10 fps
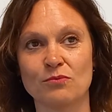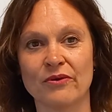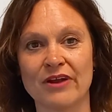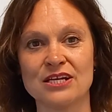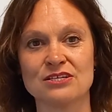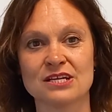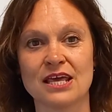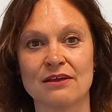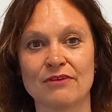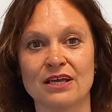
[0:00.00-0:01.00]
We're an
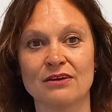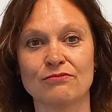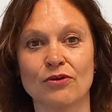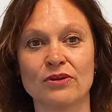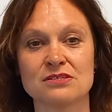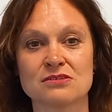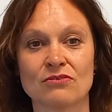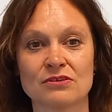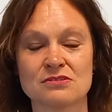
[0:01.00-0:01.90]
engineering rolling stock